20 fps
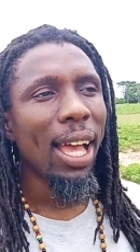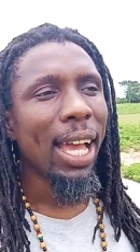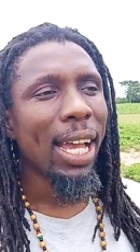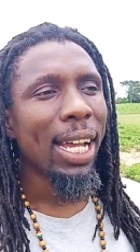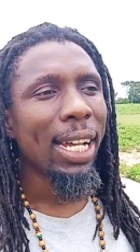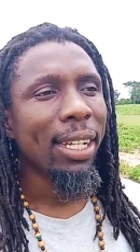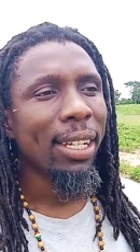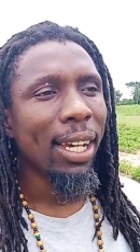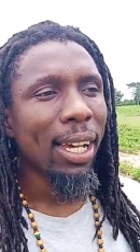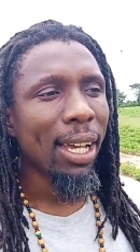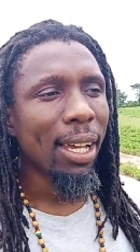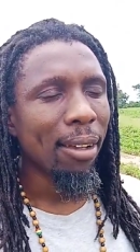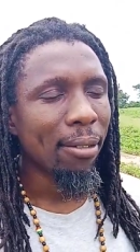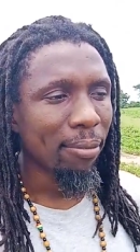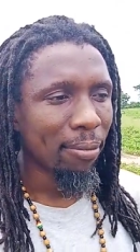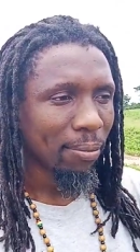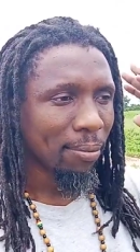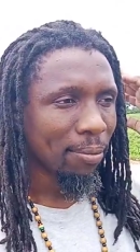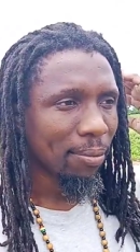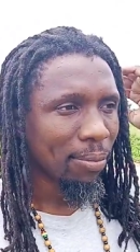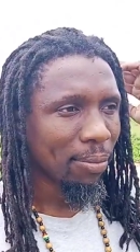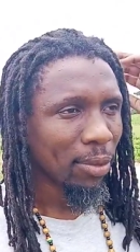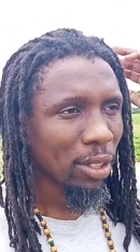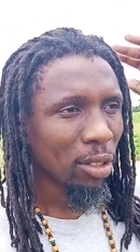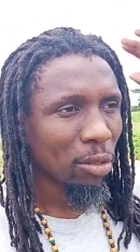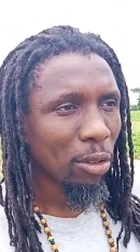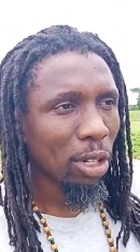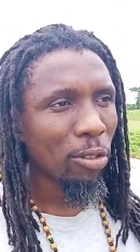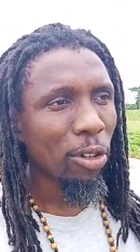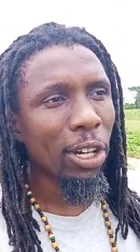And
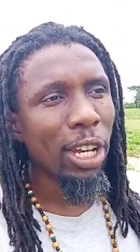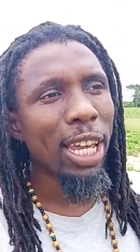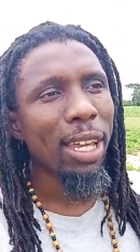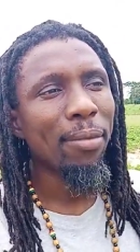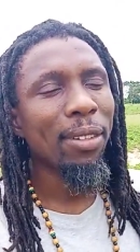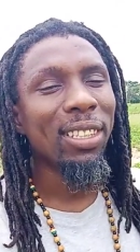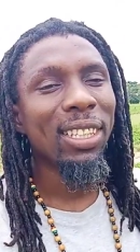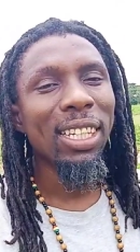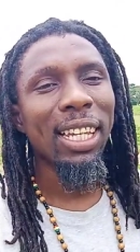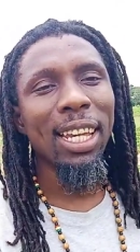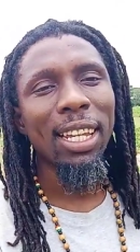we were able to